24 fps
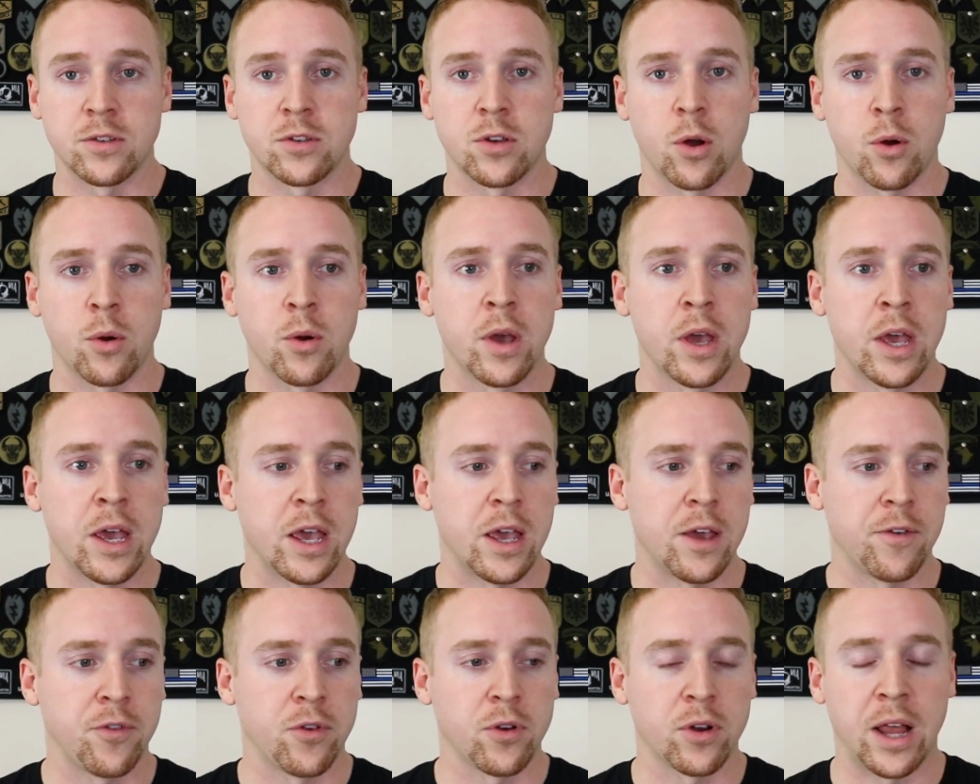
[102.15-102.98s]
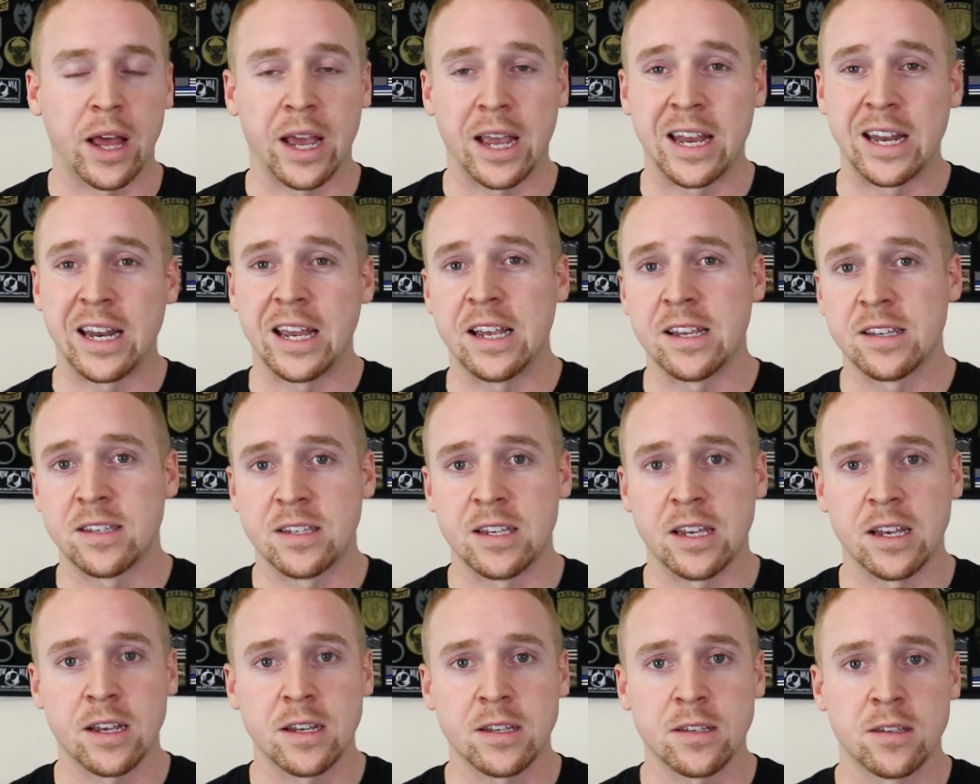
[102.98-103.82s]
So if you're like an
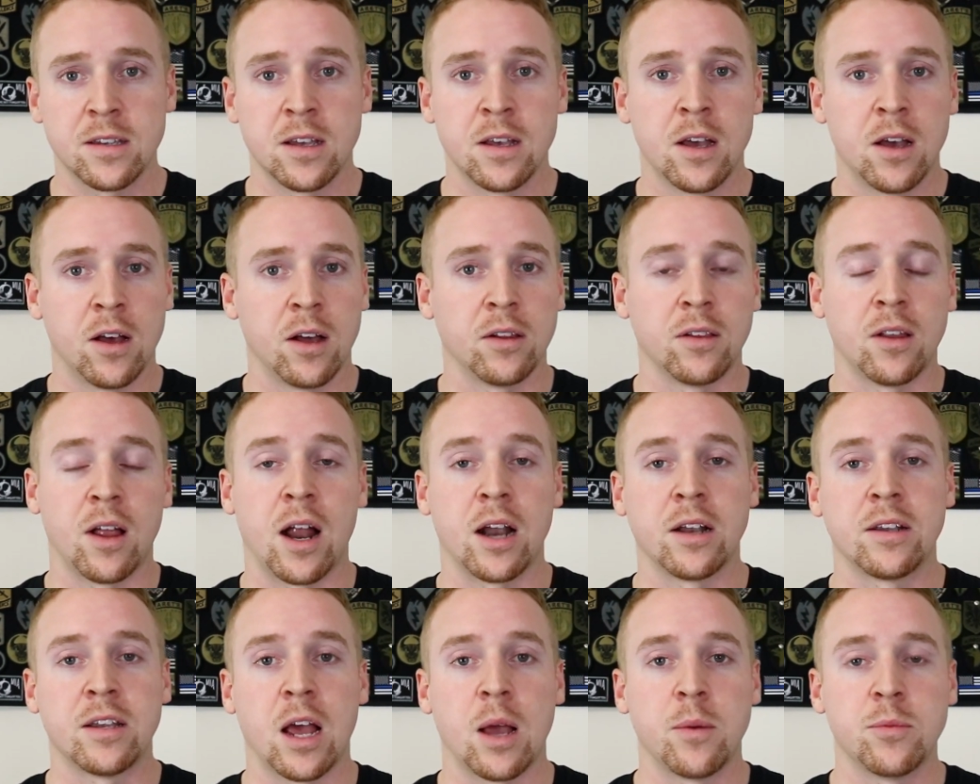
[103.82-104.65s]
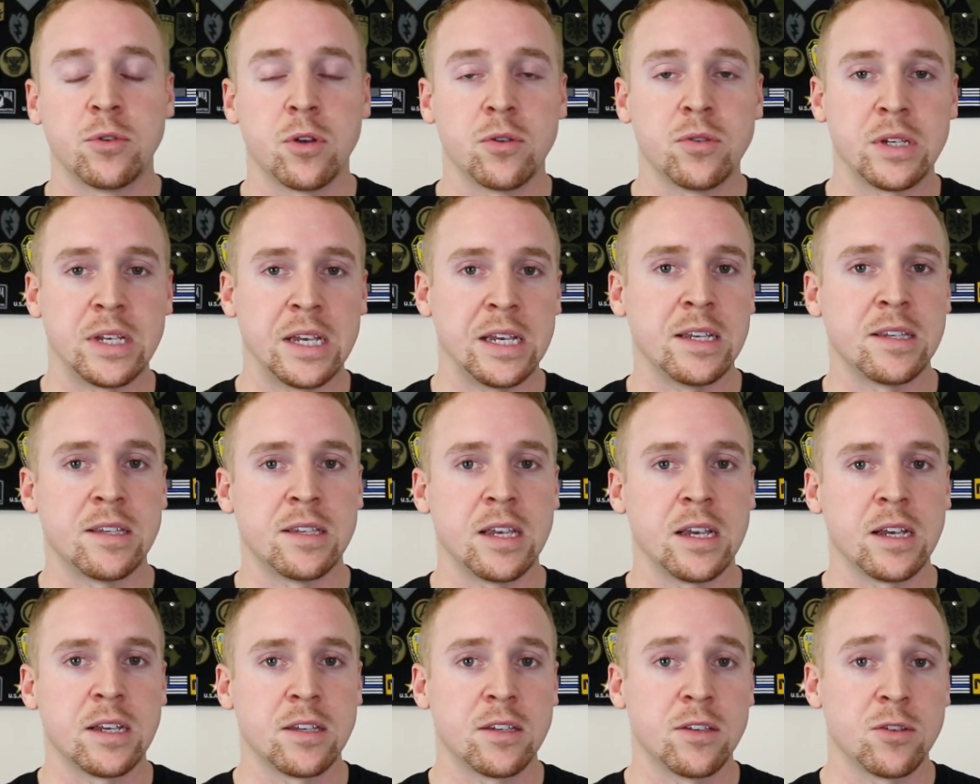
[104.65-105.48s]
E6, a lot of times those
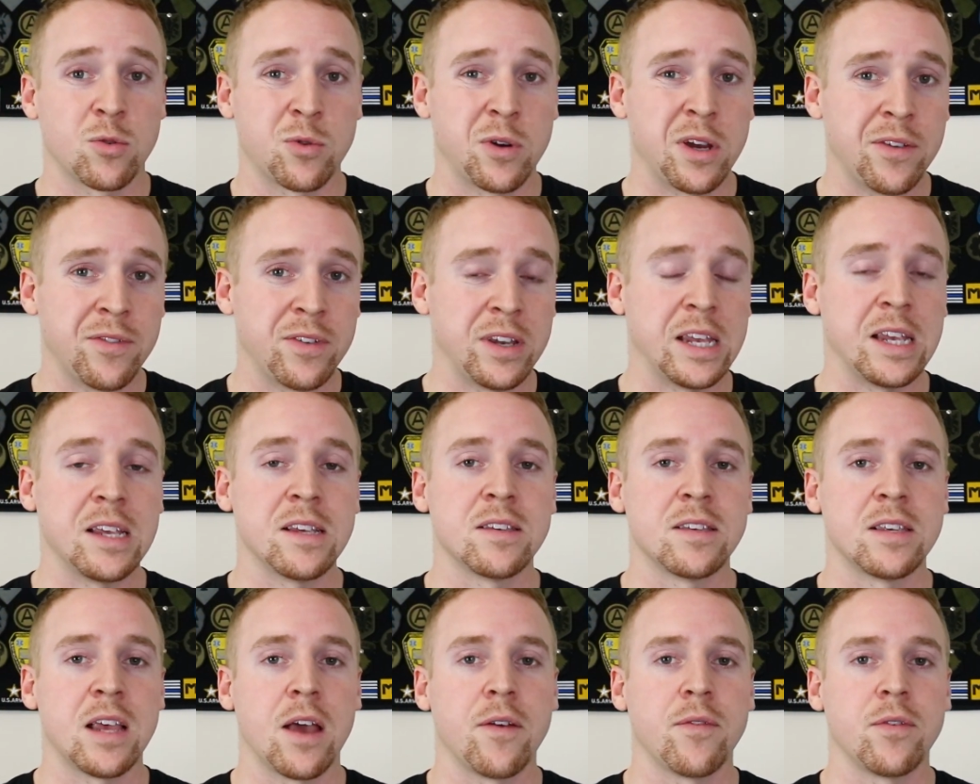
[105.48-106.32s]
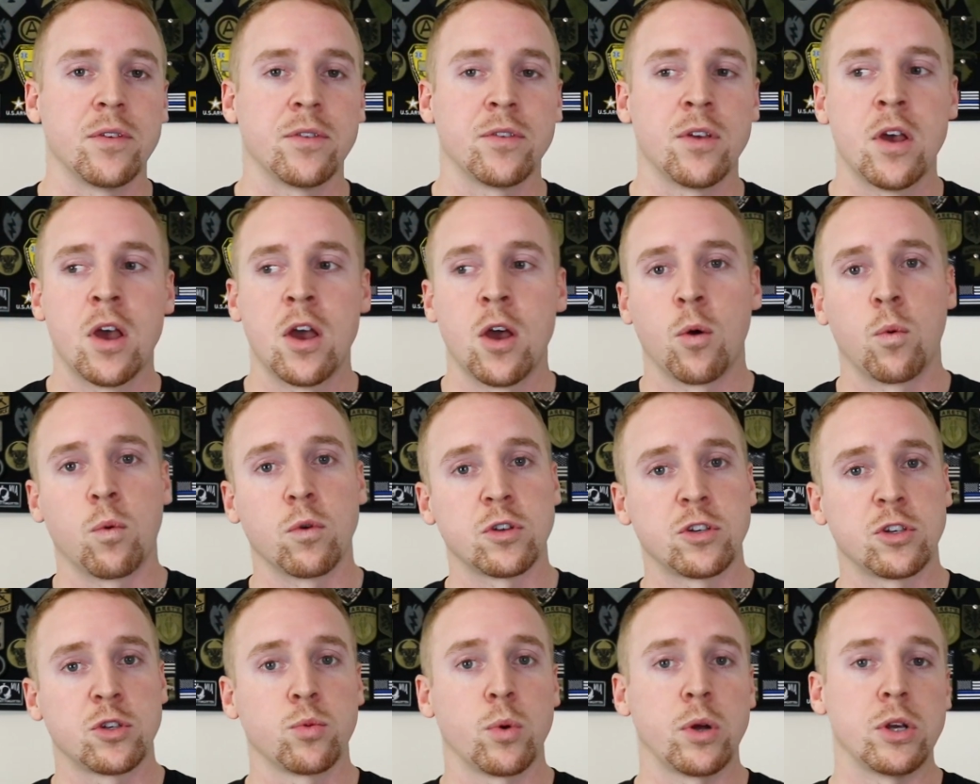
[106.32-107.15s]
E6s or even E7s
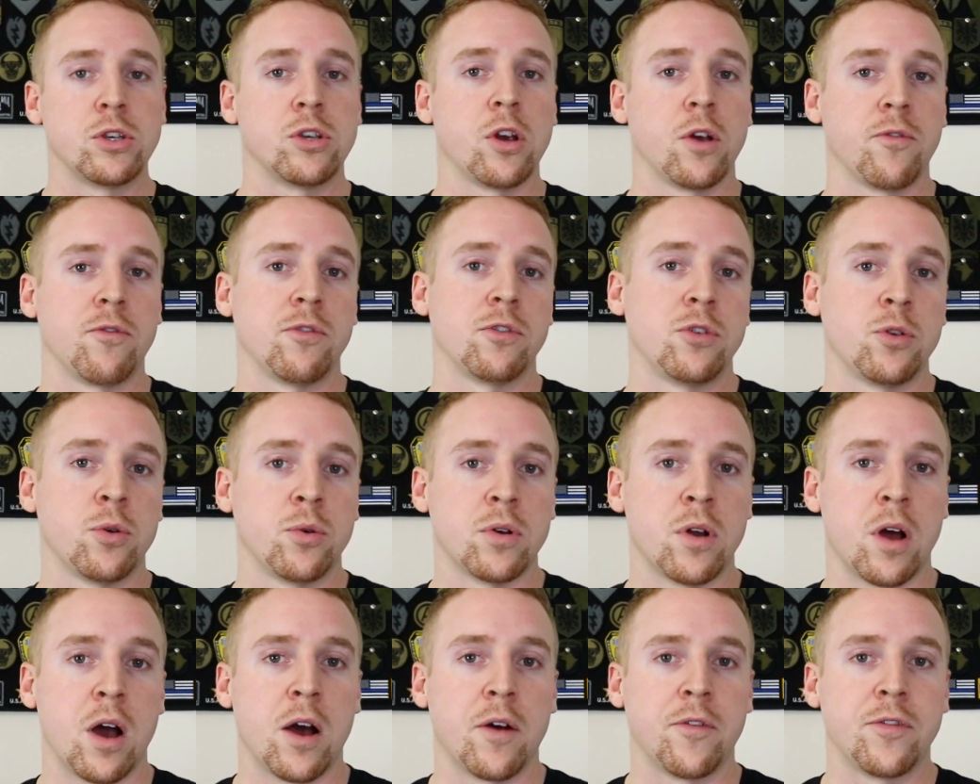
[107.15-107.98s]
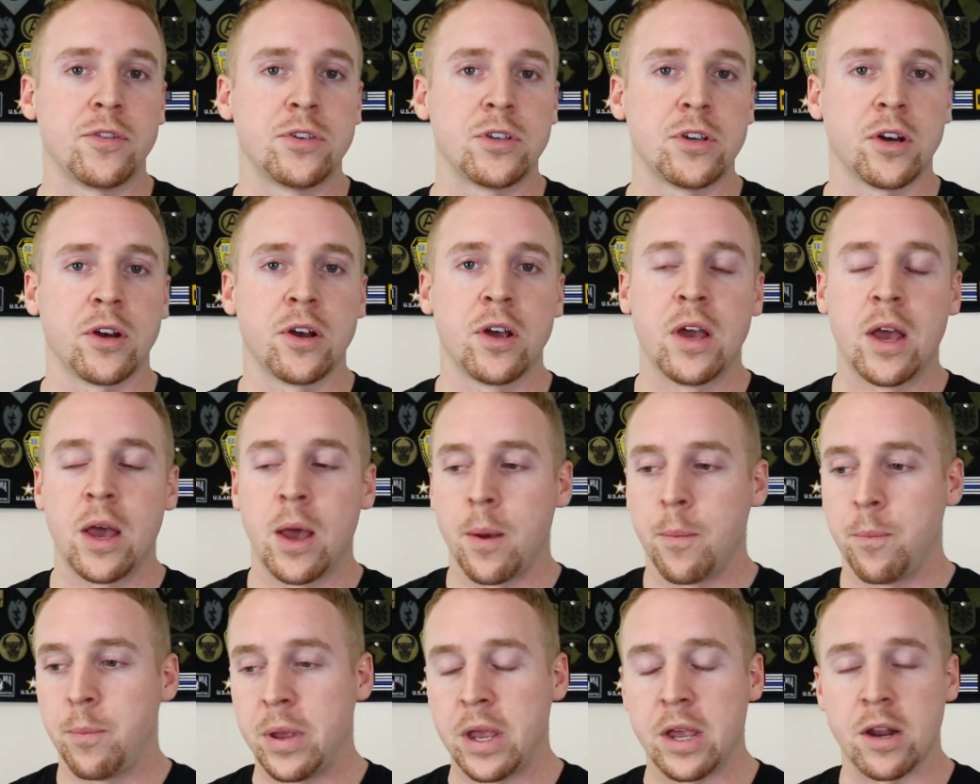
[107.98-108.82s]
will switch over to an officer
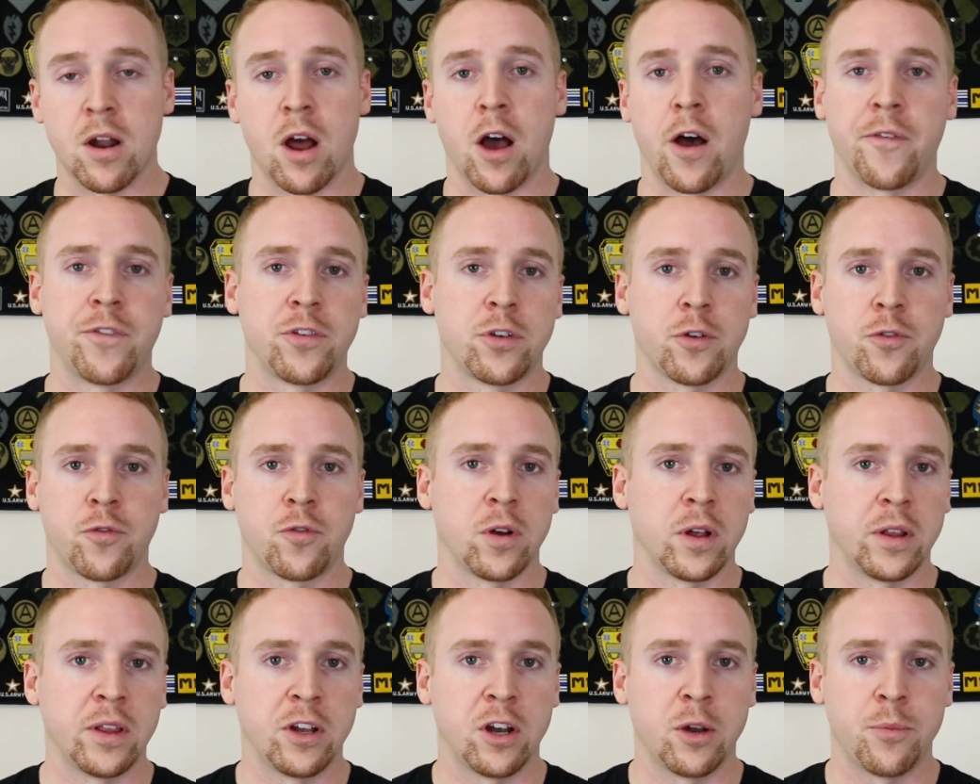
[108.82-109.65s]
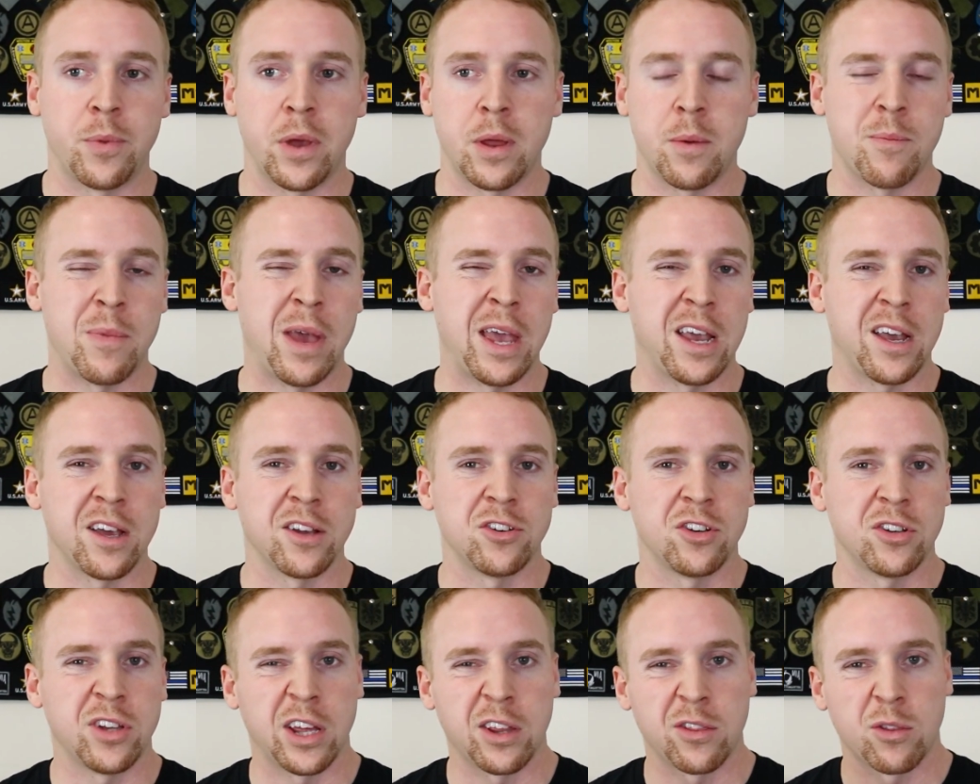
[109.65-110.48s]
be an officer for a little bit, make
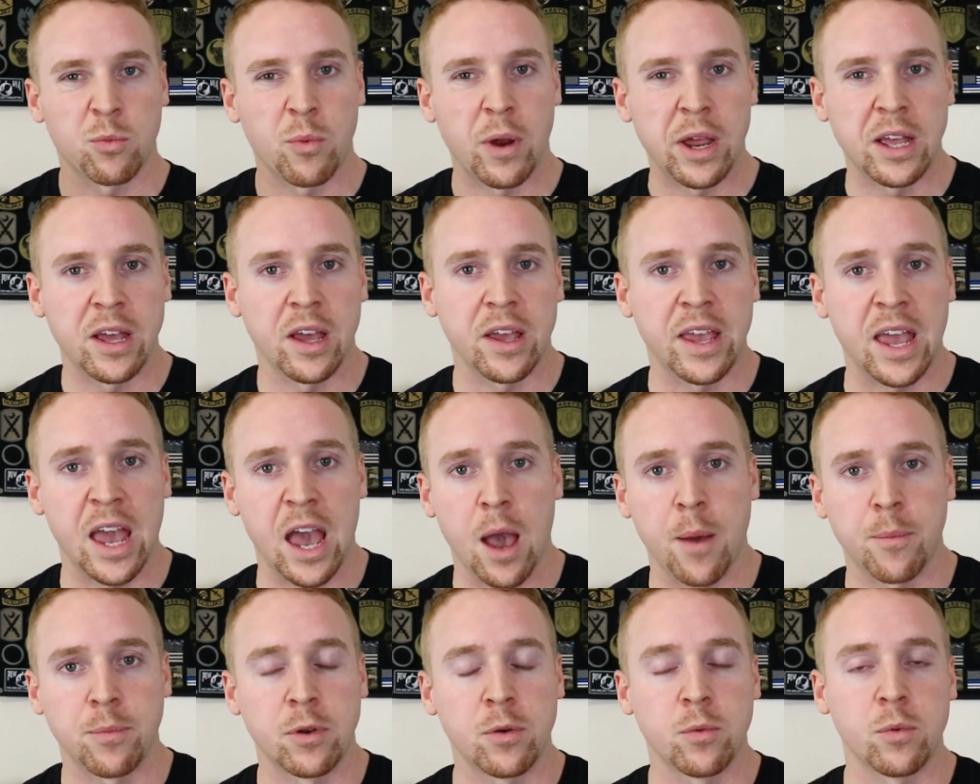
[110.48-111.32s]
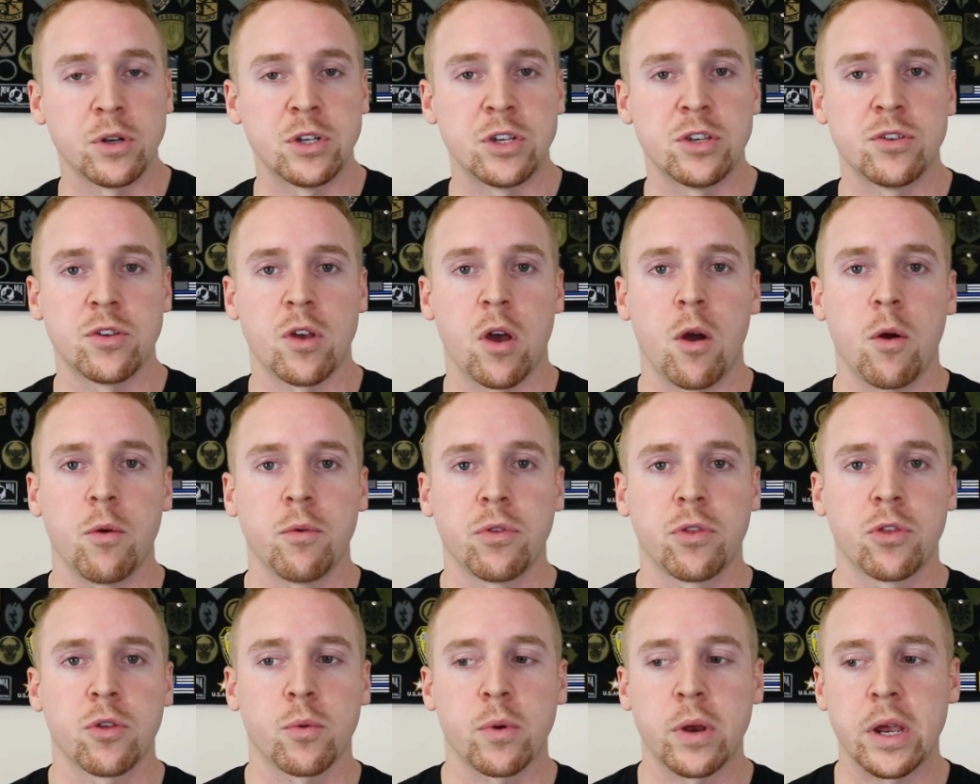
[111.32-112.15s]
it to like the rank of captain, which is
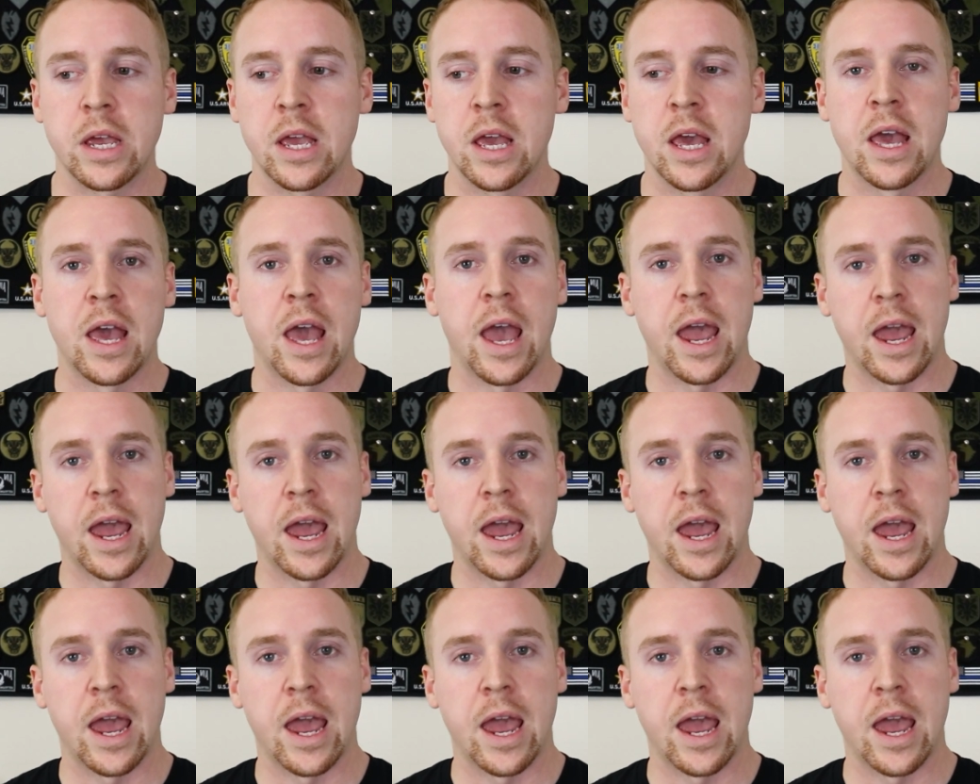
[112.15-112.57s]
03,